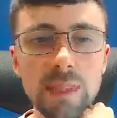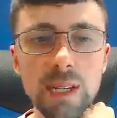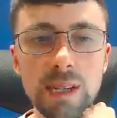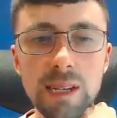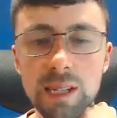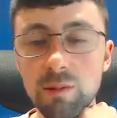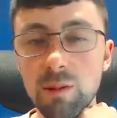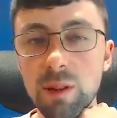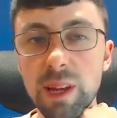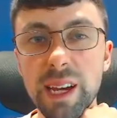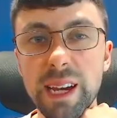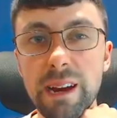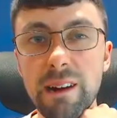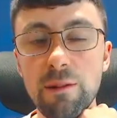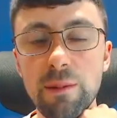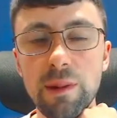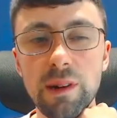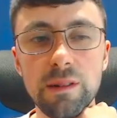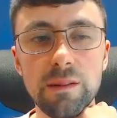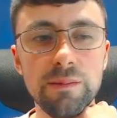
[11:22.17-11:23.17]
That's what they care
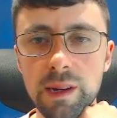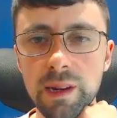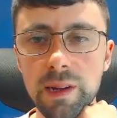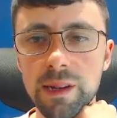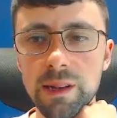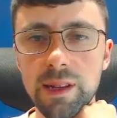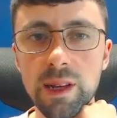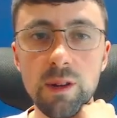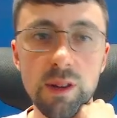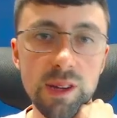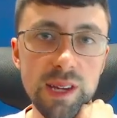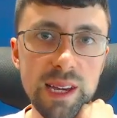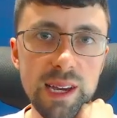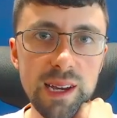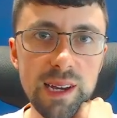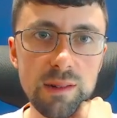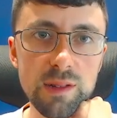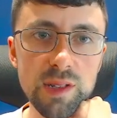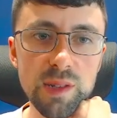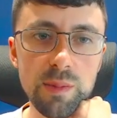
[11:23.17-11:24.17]
about. They don't
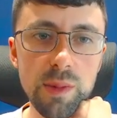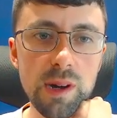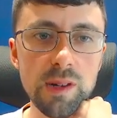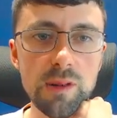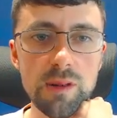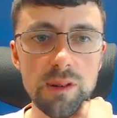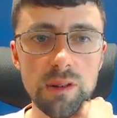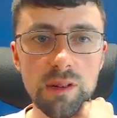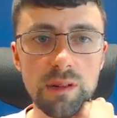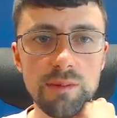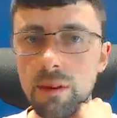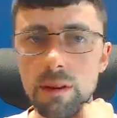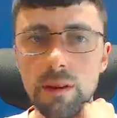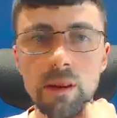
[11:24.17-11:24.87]
care how smart you are.